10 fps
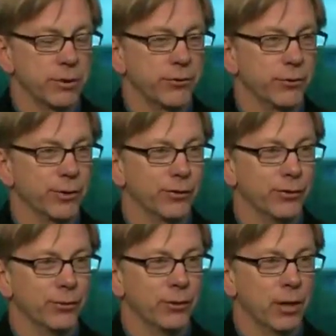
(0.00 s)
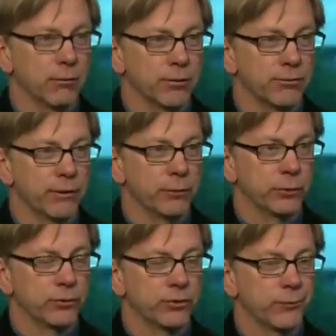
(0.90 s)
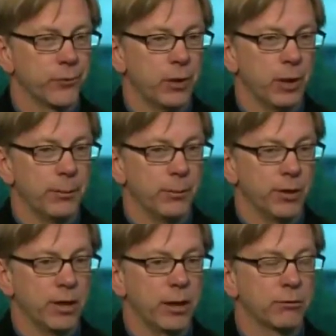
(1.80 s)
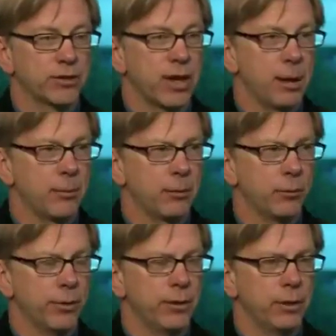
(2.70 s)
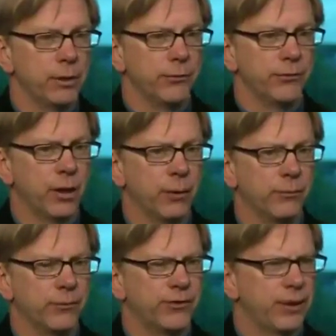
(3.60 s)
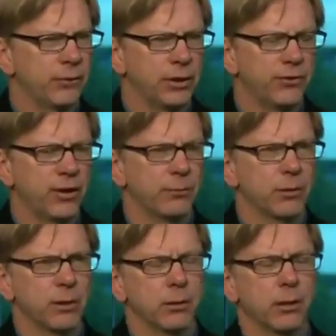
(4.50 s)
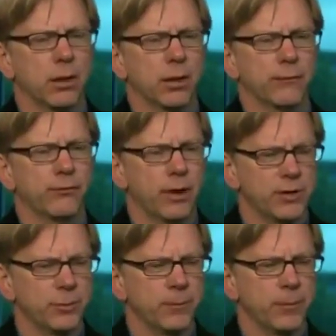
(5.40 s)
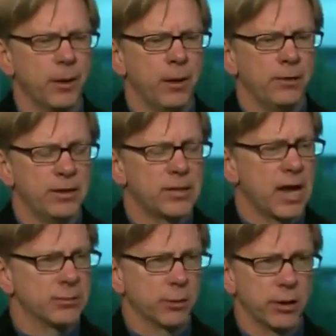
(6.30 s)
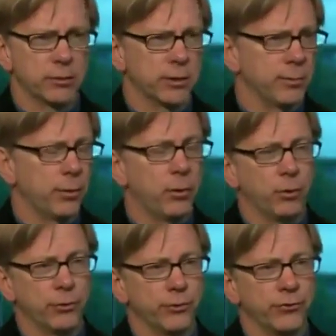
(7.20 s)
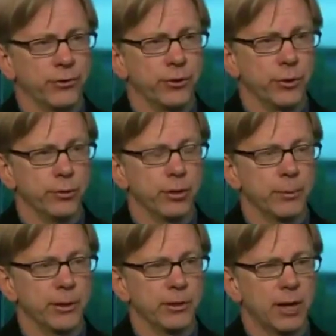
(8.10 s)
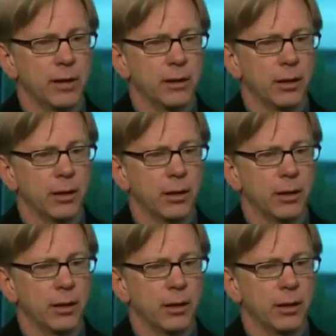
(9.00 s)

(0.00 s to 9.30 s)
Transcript: that we saw during the Newt Gingrich Revolution. I mean, when Gingrich came in with his 70-something freshmen, these guys were utterly beholden to Newt. I mean,